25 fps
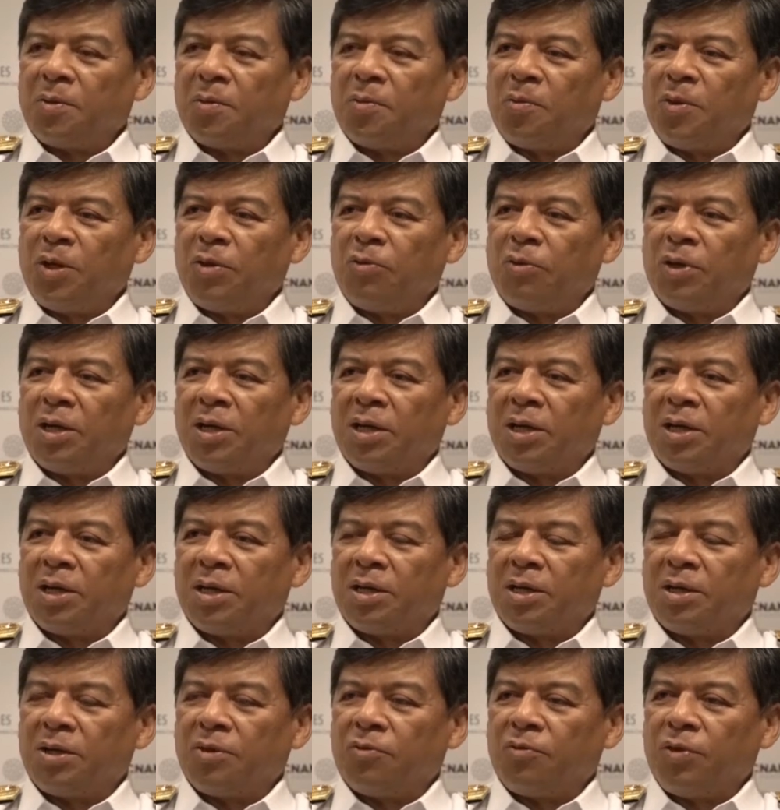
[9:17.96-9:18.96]
we
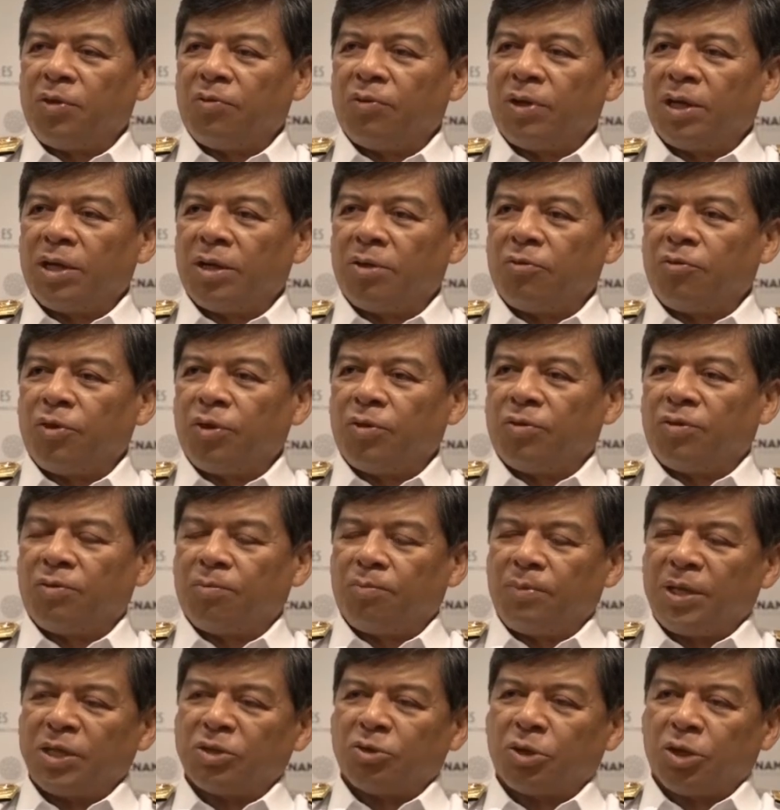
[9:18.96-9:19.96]

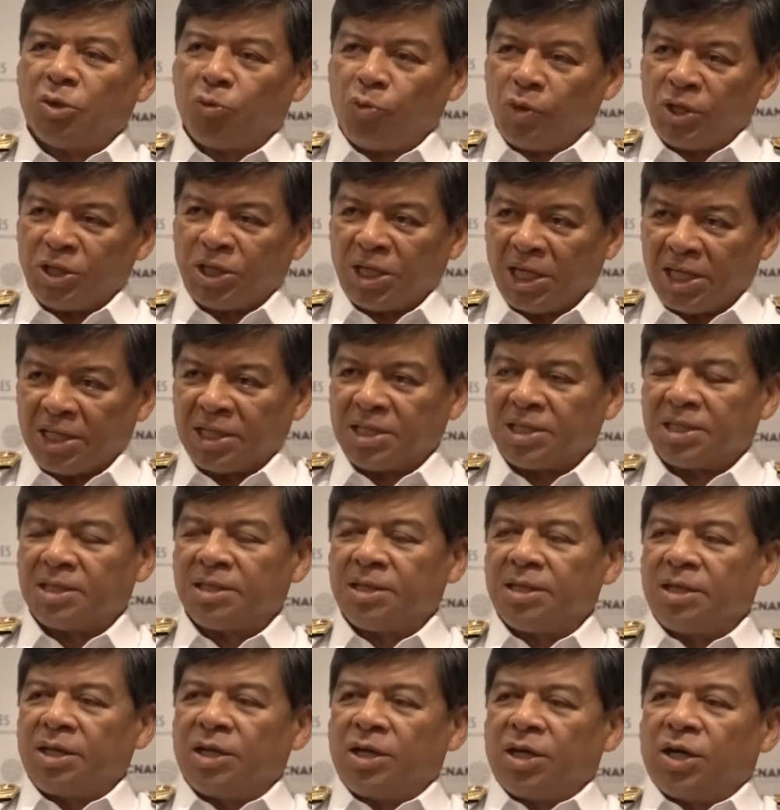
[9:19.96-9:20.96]
based on the wish list,
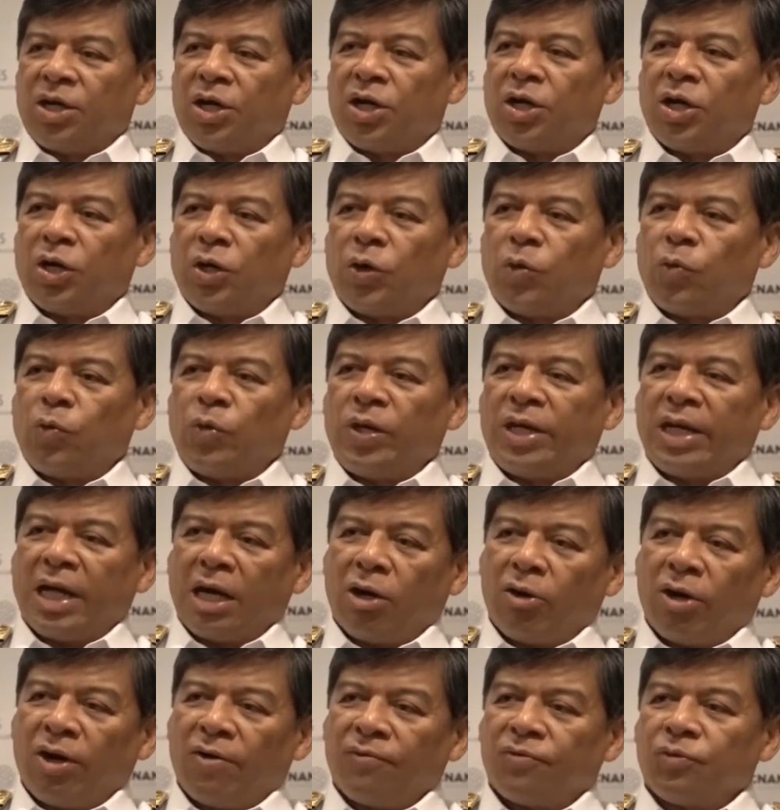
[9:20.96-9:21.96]
we
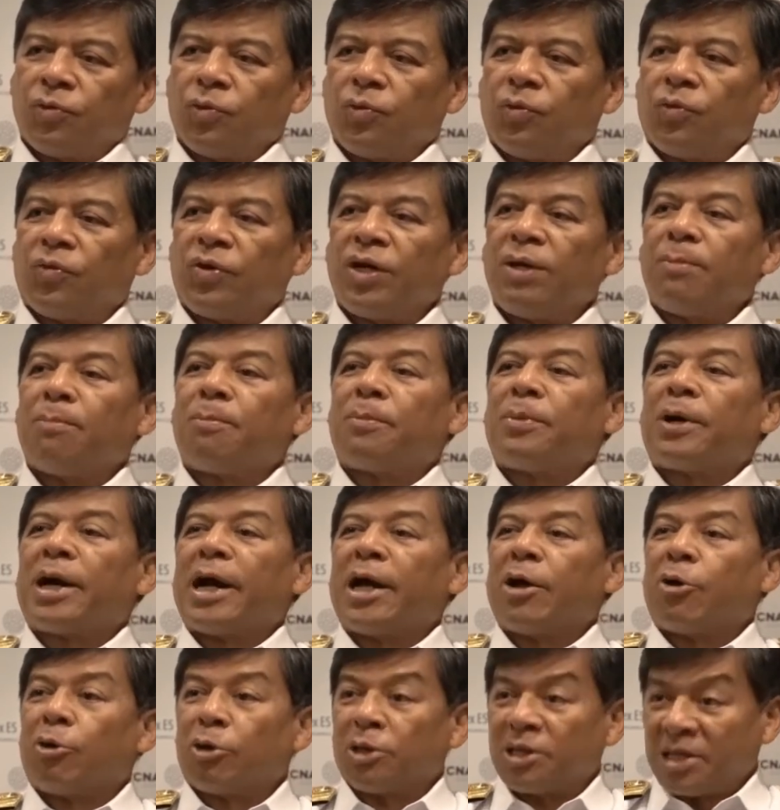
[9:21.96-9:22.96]
now have to
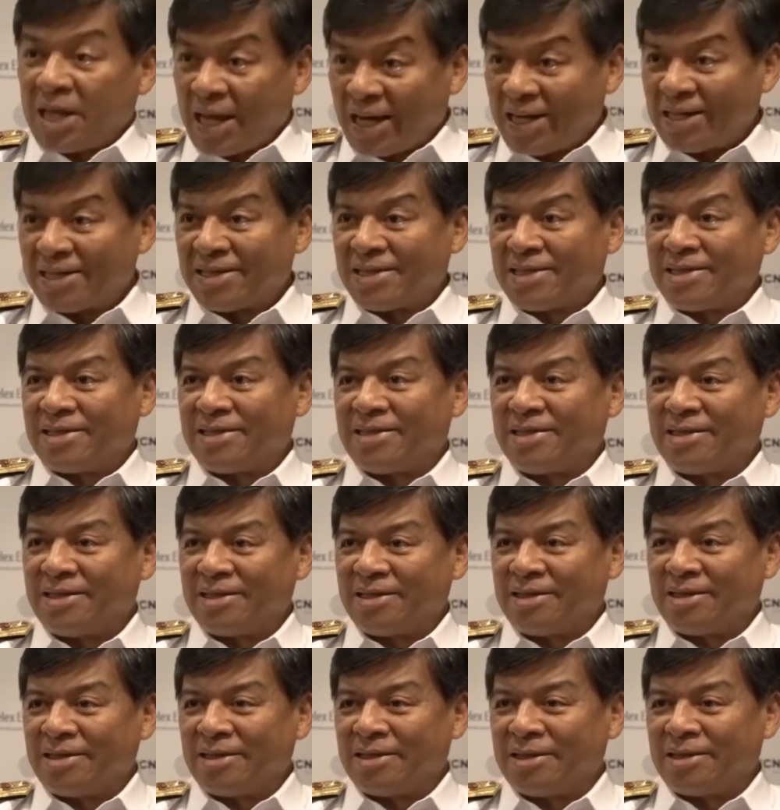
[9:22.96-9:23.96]
reprioritize
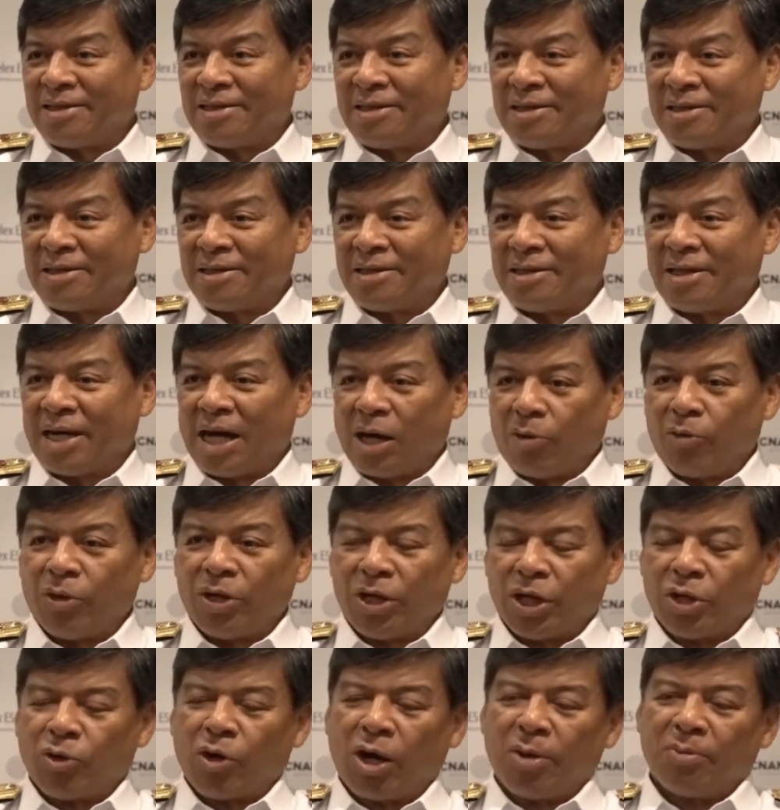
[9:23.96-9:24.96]
our
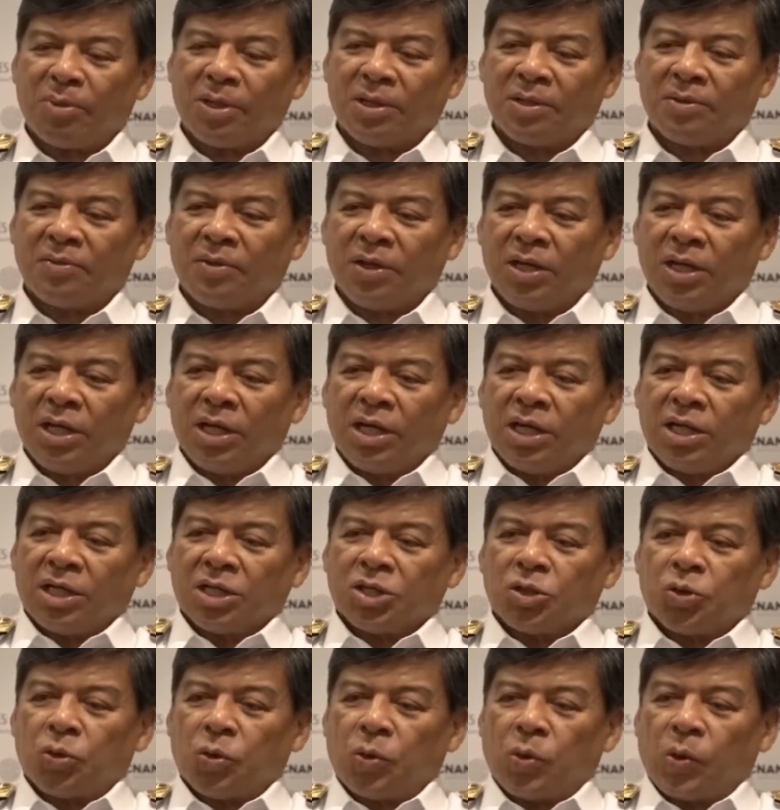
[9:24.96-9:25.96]
requirement.
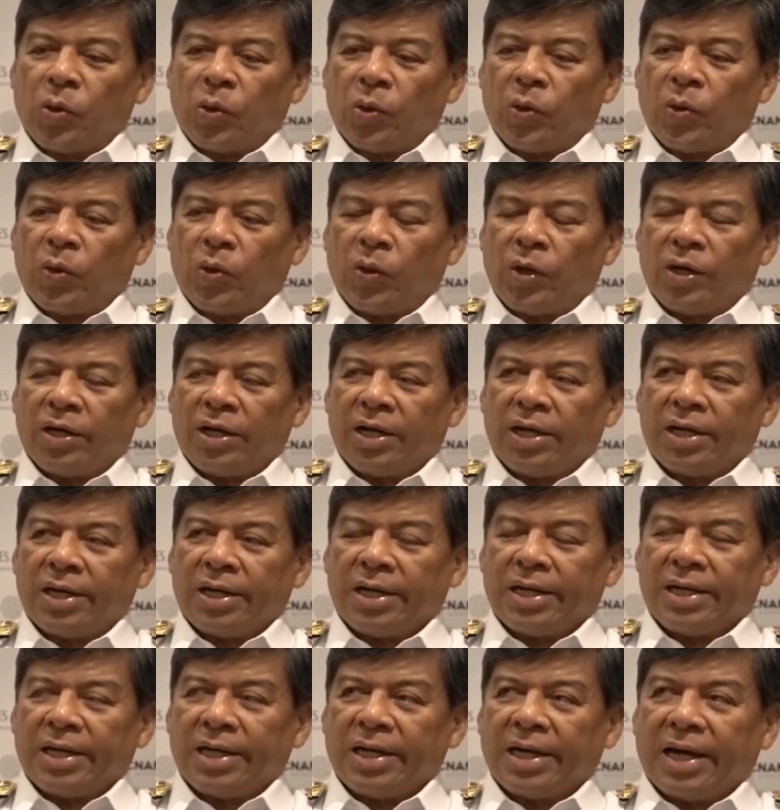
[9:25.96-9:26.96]
So
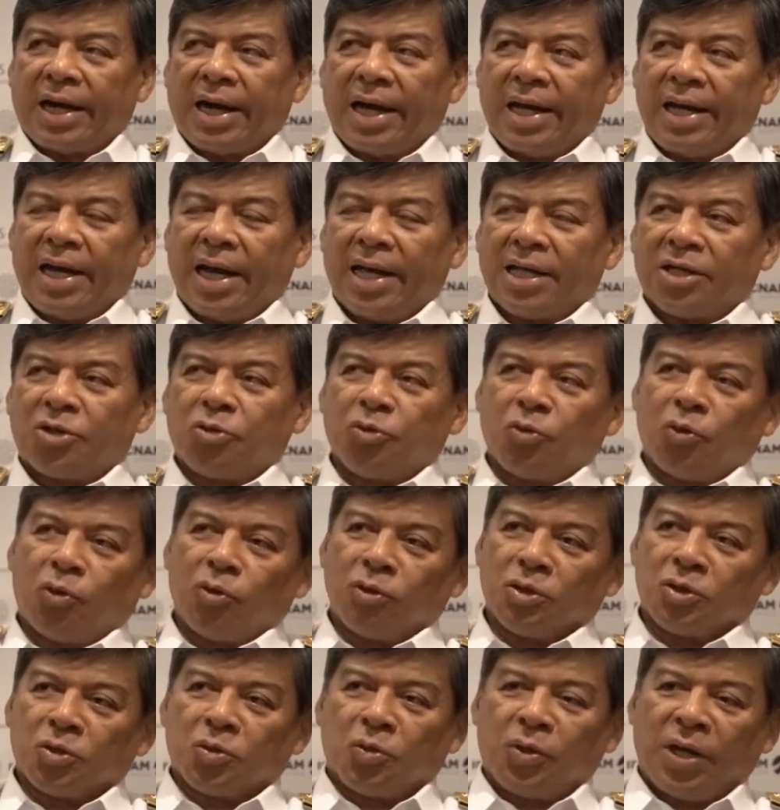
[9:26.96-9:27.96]
I like to
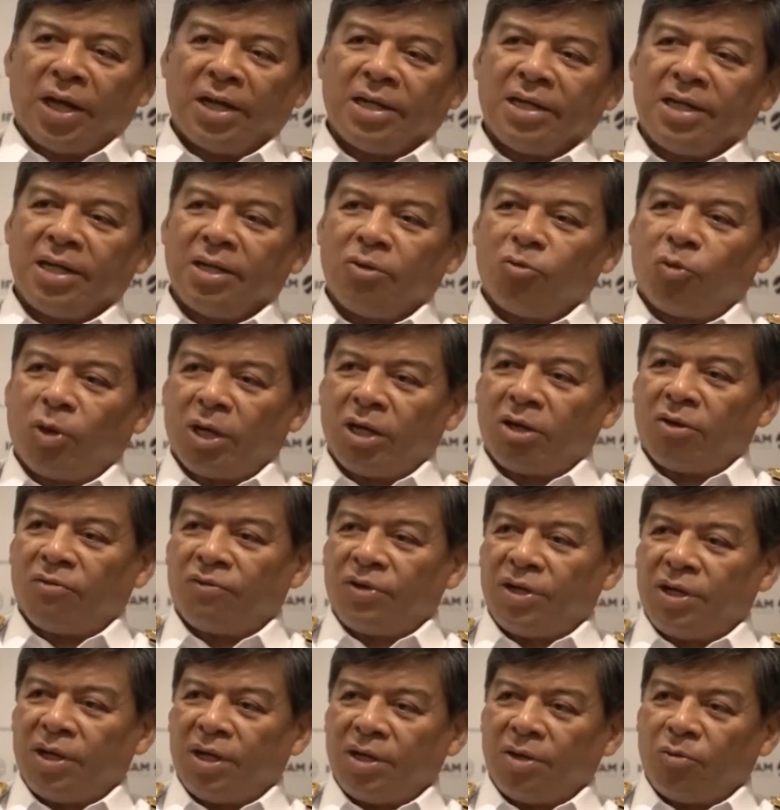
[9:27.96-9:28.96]
also add in one
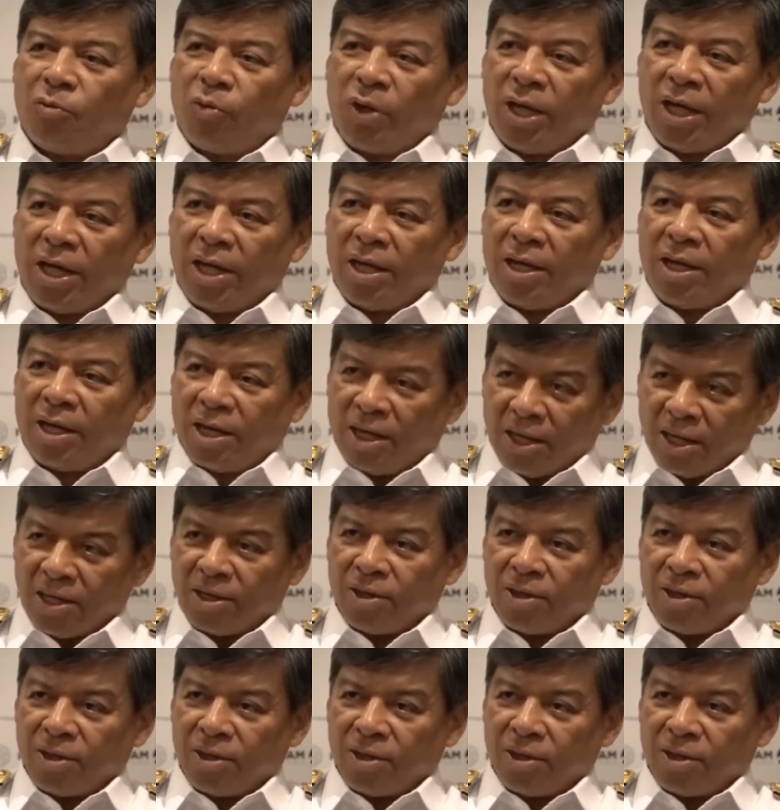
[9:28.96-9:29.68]
of the way